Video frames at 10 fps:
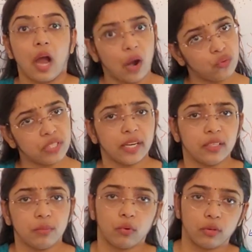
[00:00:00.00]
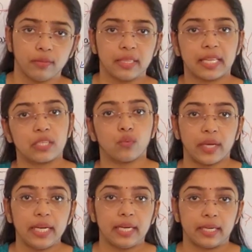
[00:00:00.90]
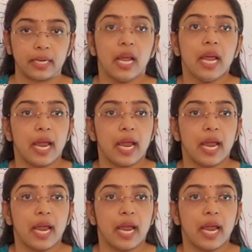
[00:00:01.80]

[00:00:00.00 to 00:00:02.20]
outside the bone. That's very clear.